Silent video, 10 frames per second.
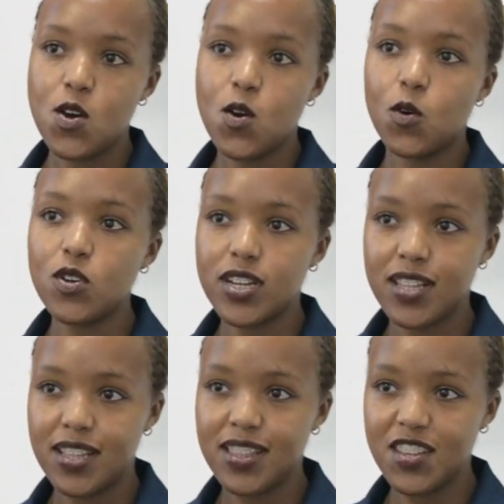older
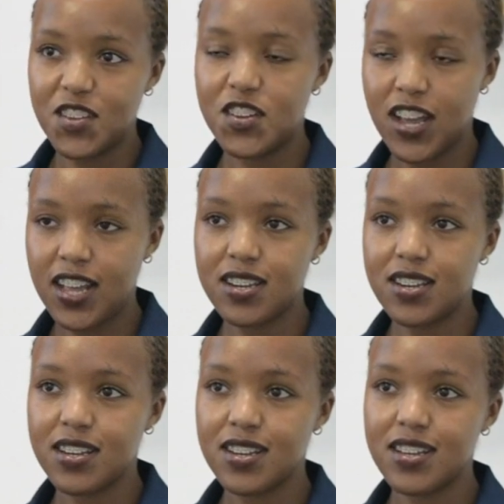than this child.
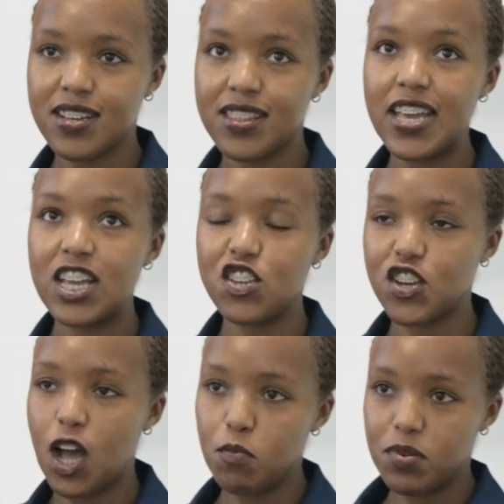The age
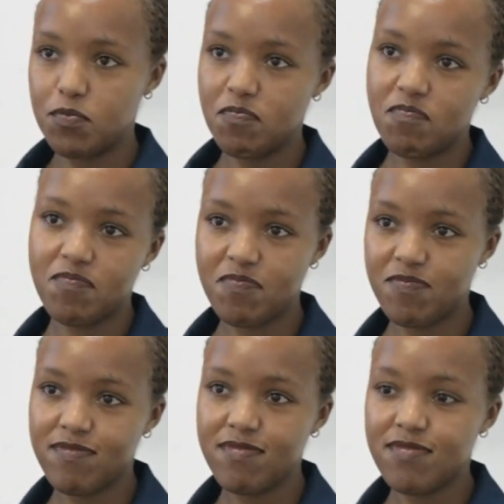gap
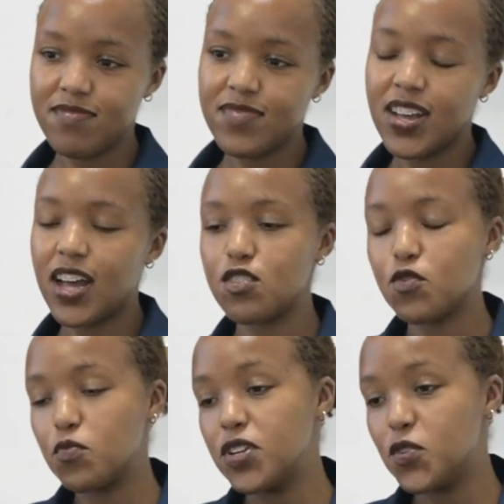has
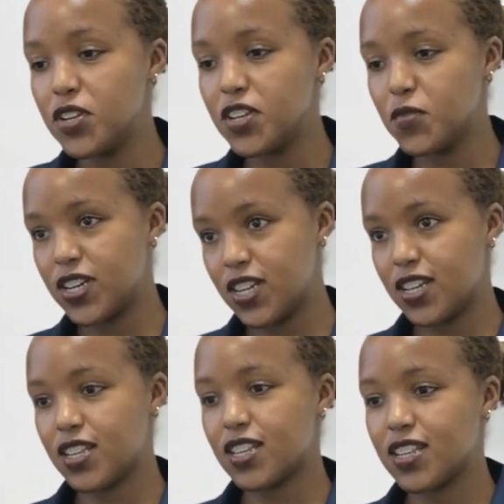to be 21
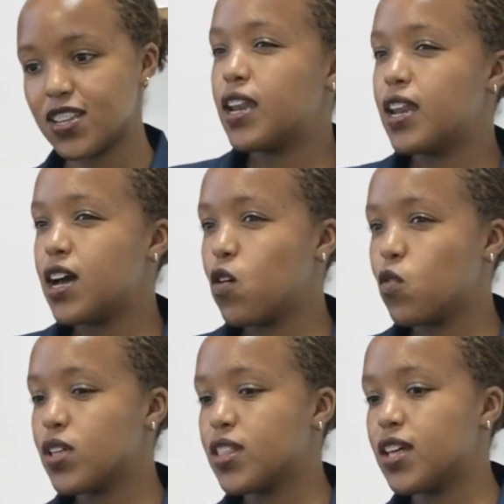years. Now,
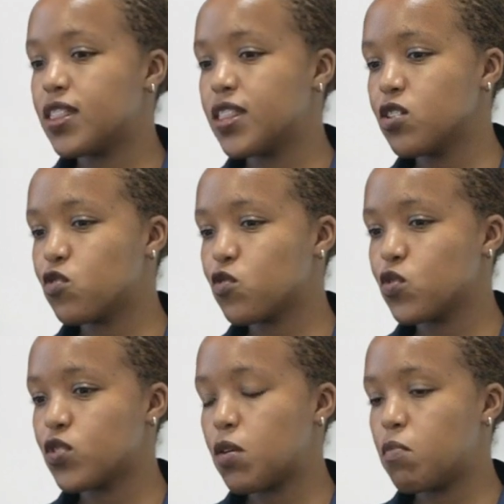the thing to
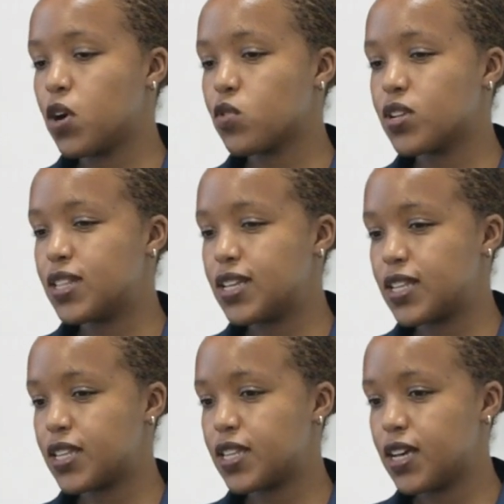note about
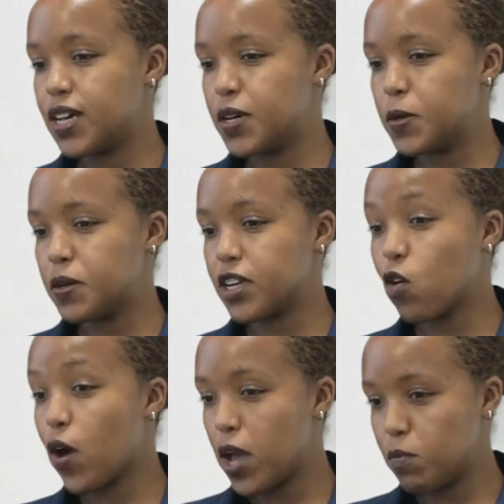this
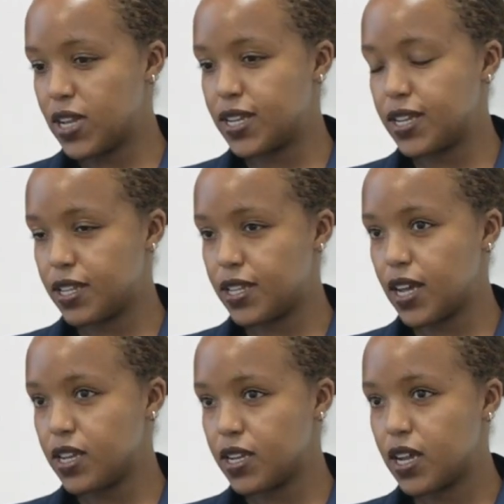requirement is
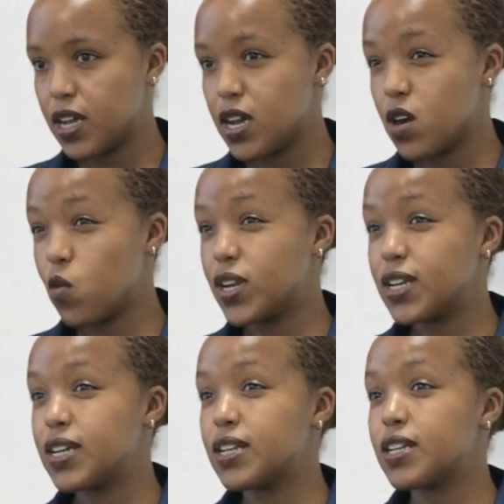that
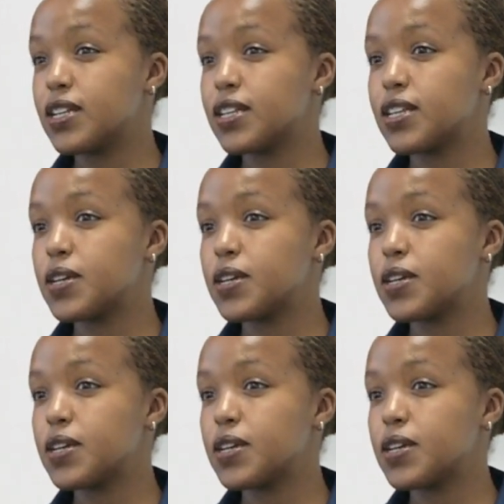when it is